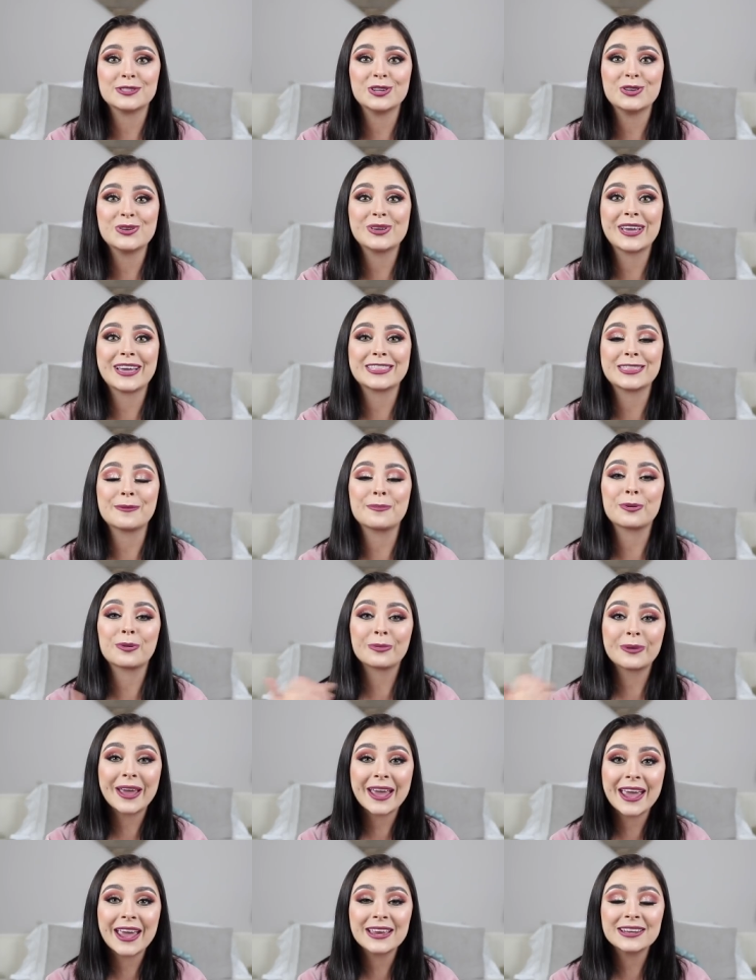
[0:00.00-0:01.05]
So you get the
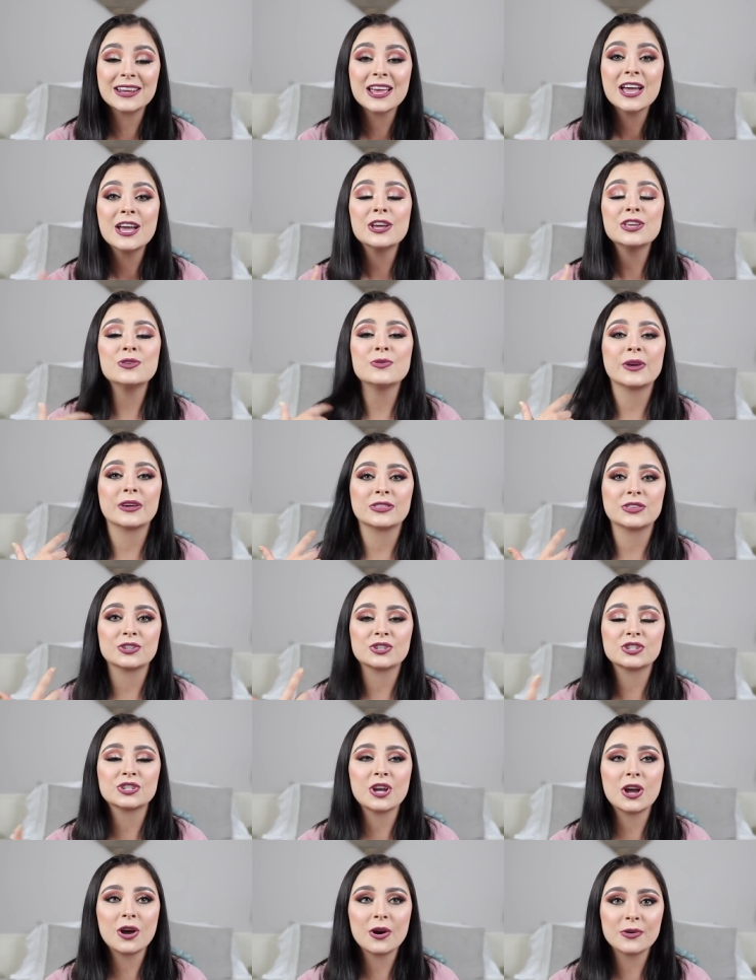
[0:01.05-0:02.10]
parade, you get the
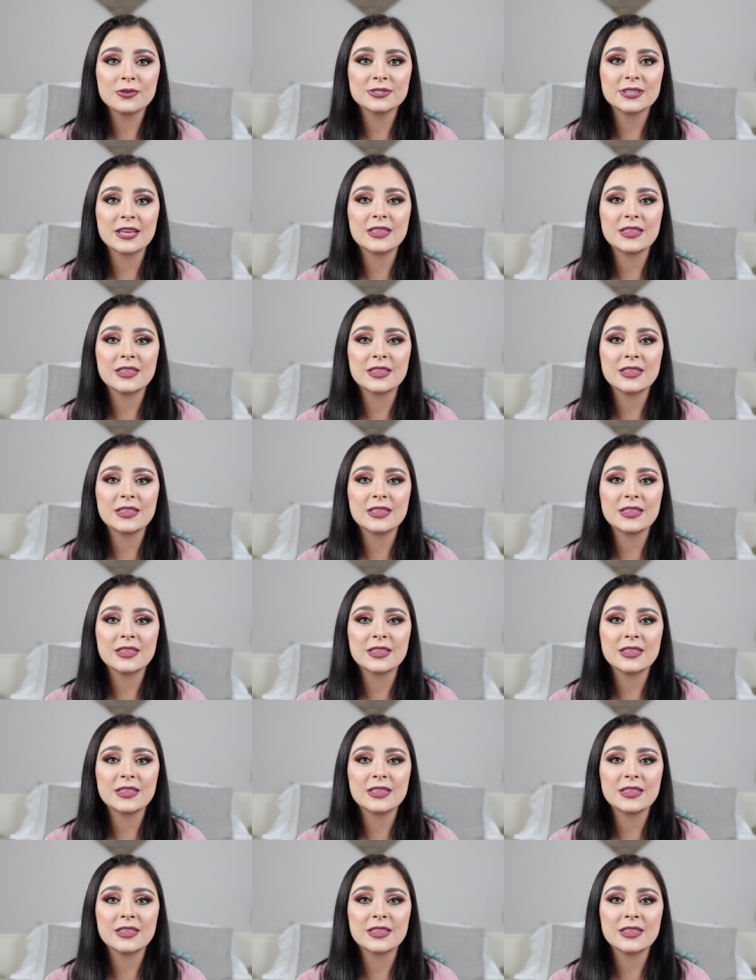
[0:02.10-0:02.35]
shows,